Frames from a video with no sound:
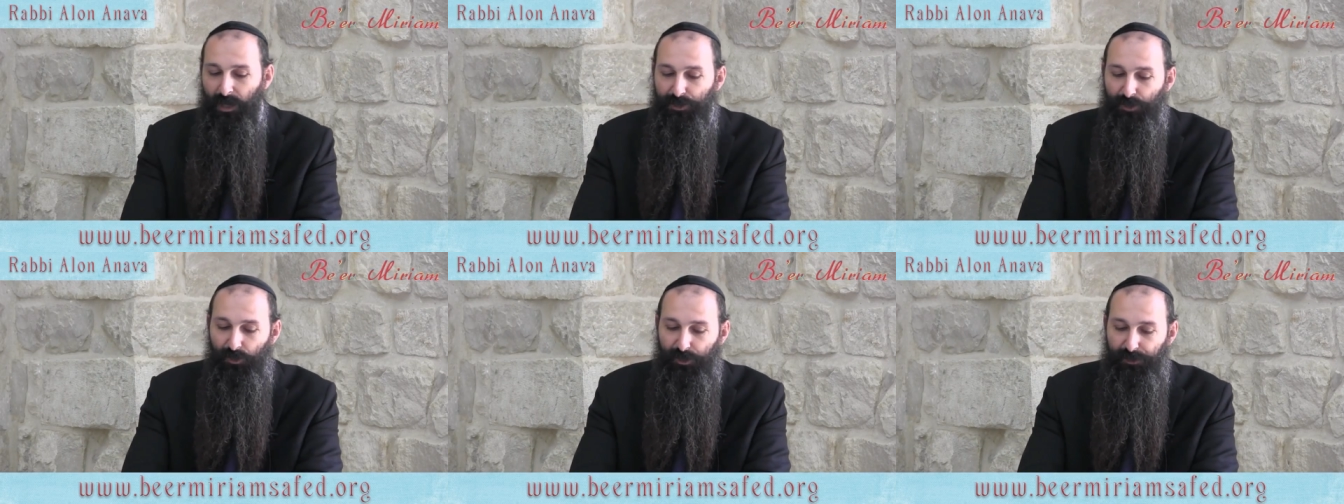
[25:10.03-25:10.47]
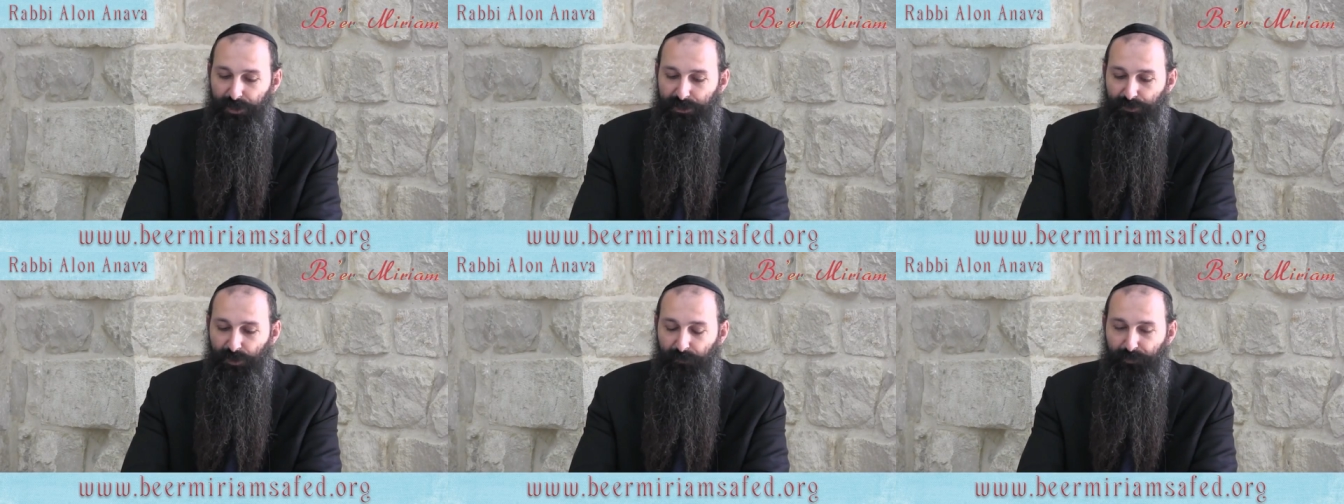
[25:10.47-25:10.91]
So in
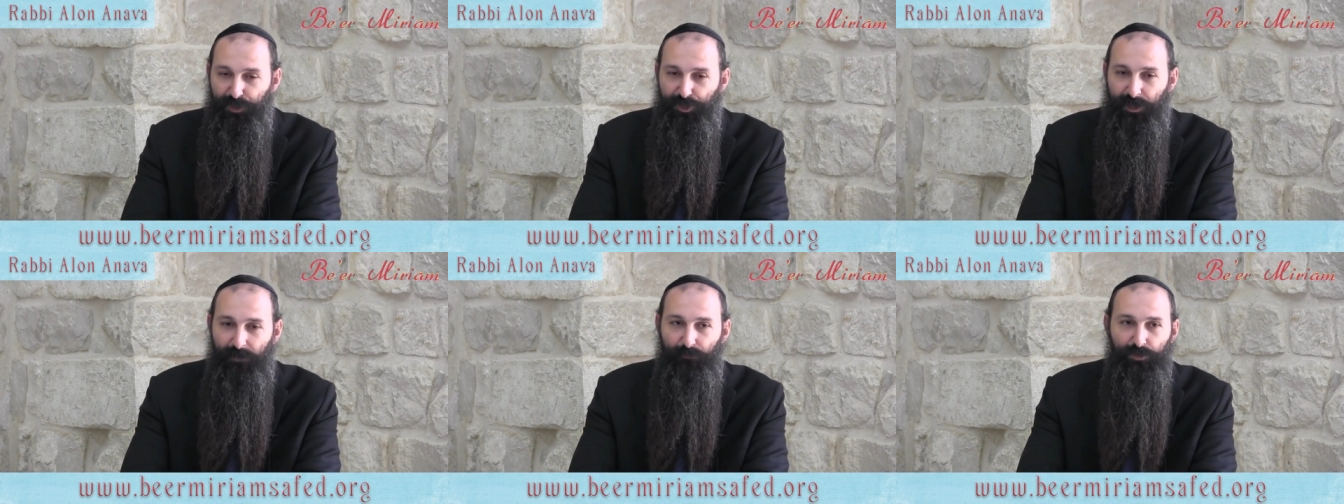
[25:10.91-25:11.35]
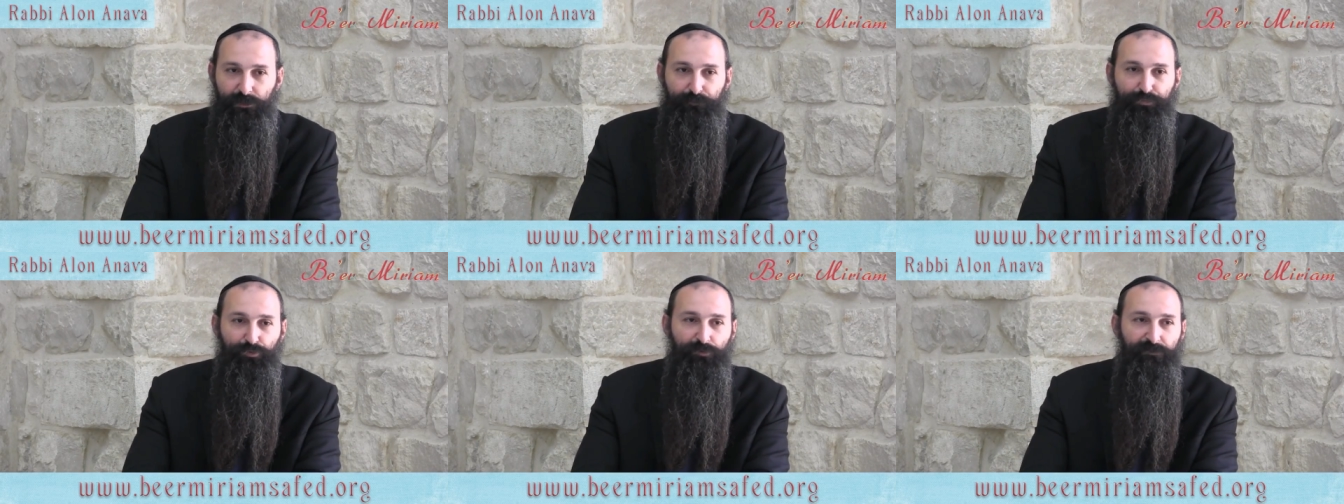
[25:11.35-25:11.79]
this trip, Hashem was
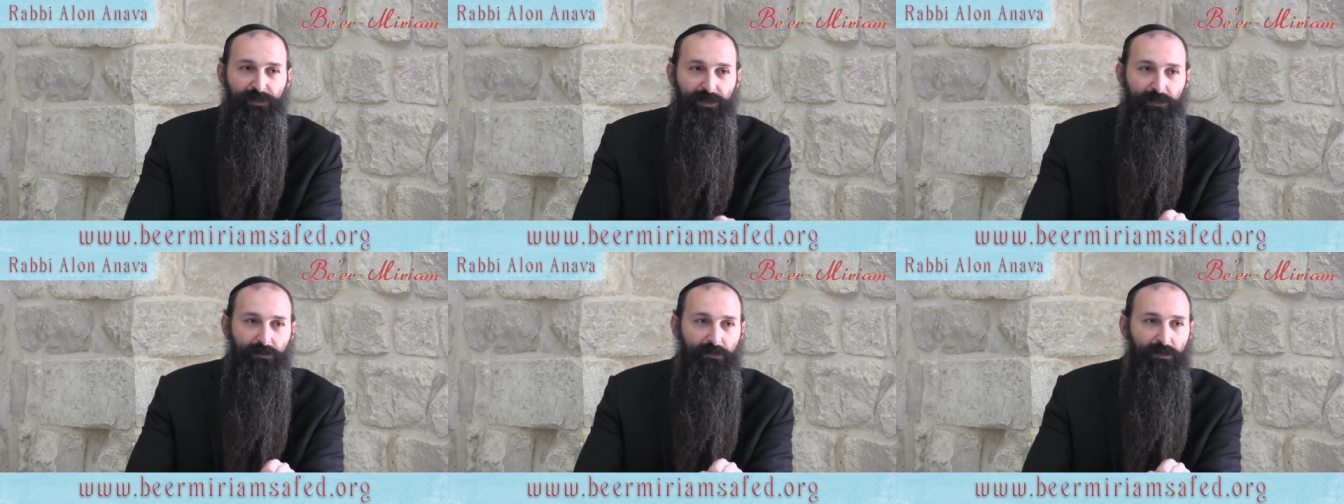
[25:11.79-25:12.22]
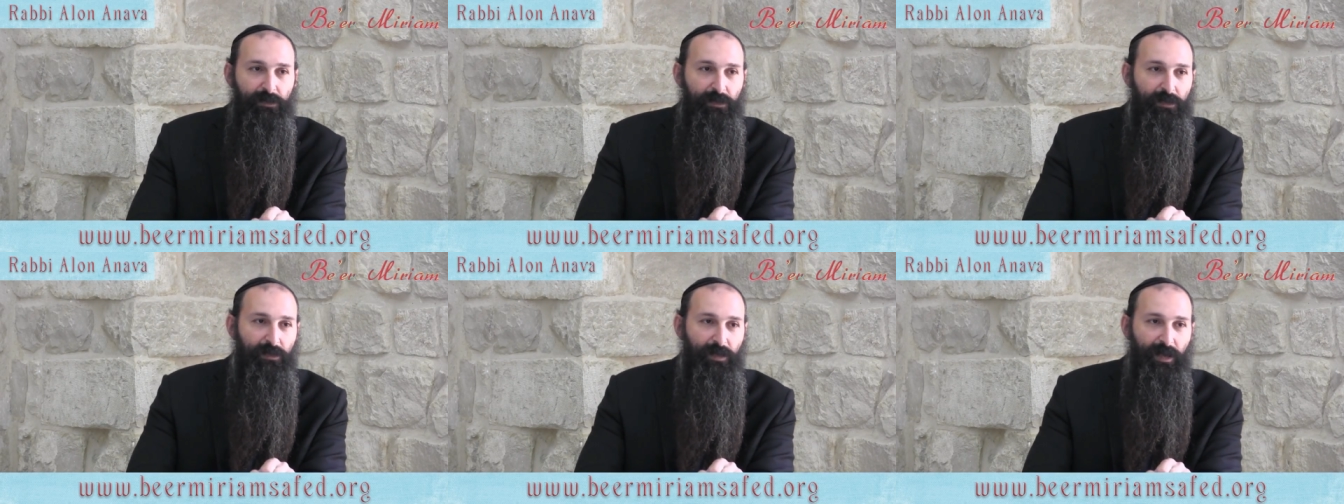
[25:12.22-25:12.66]
proving
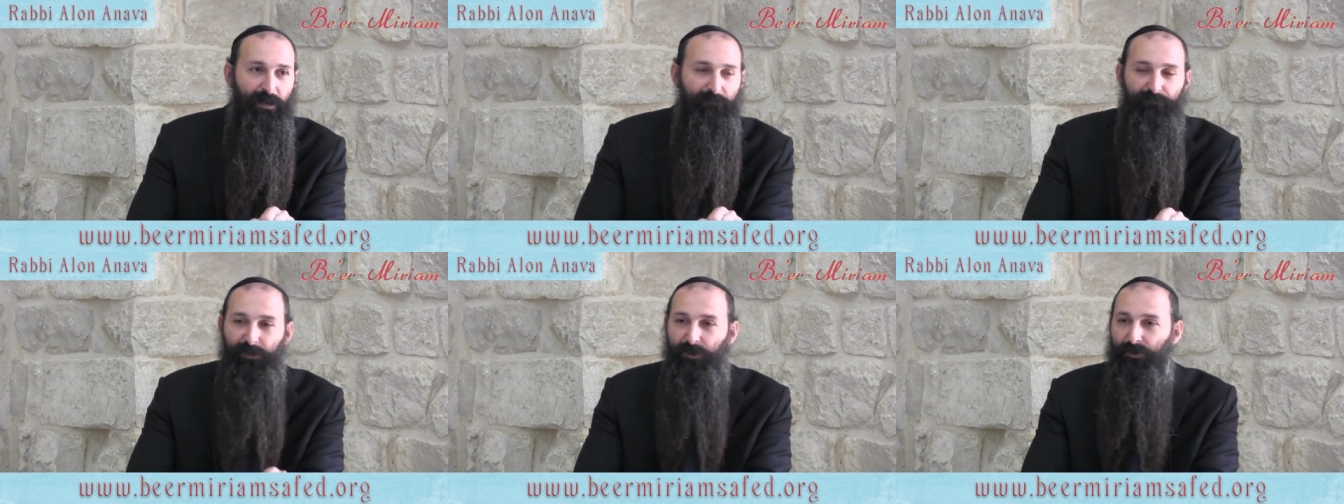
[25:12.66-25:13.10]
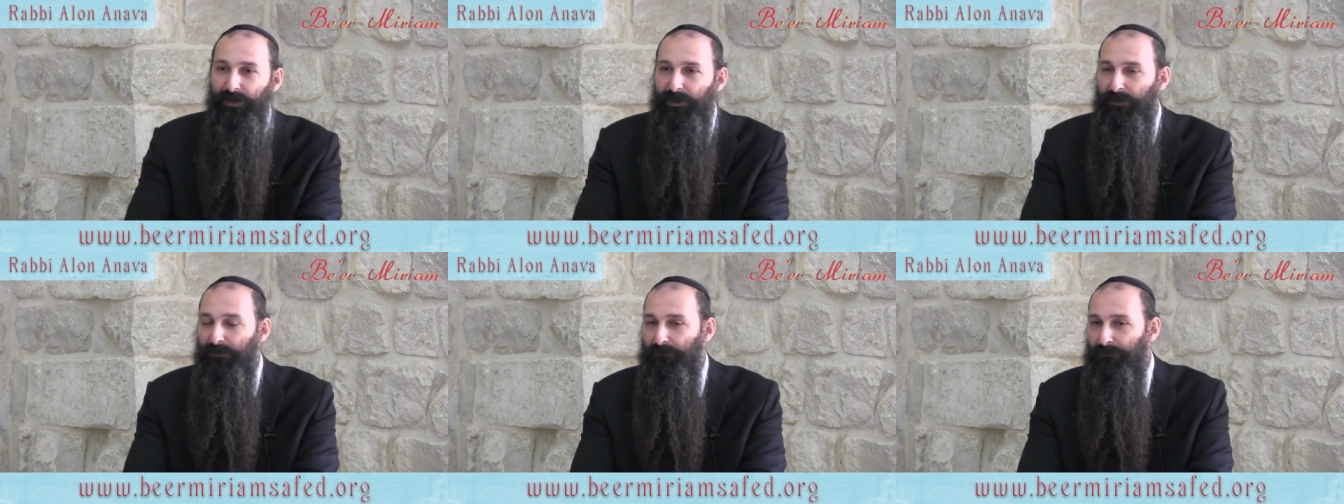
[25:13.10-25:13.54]
a
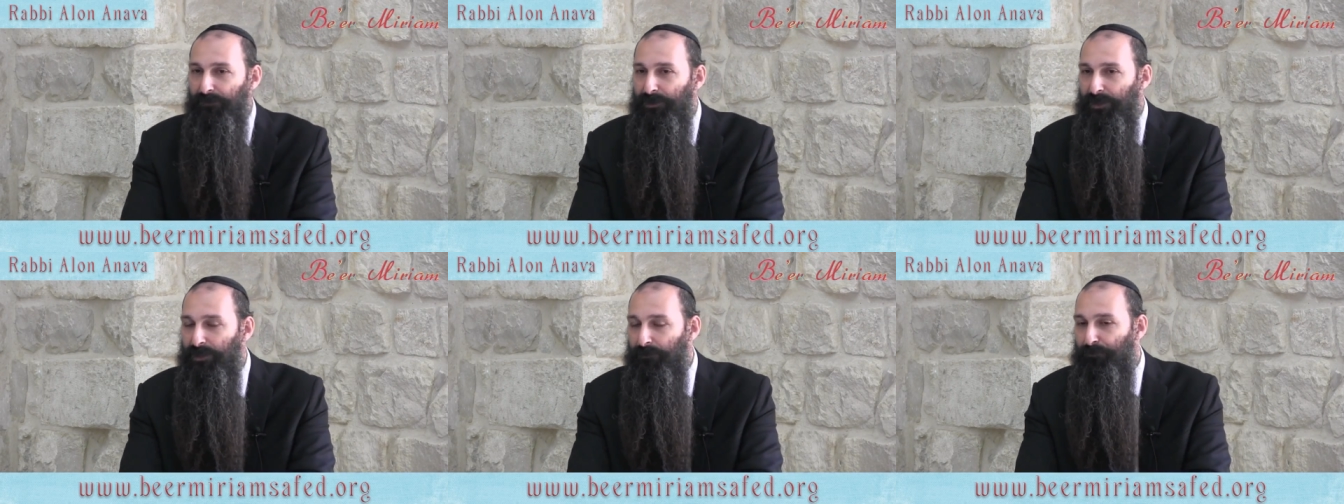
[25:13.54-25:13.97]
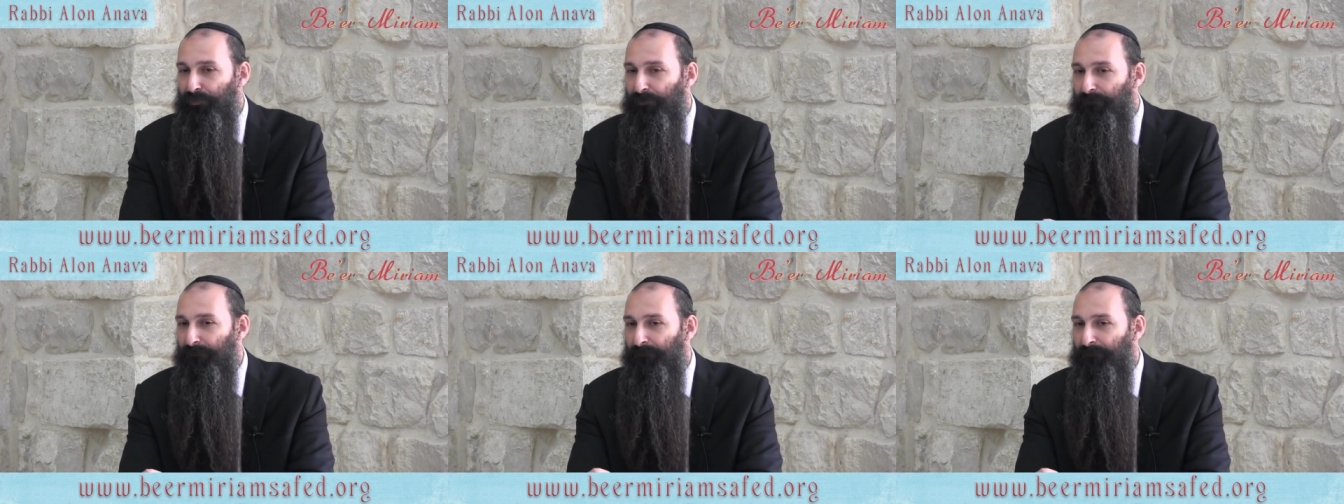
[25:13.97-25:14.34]
very deep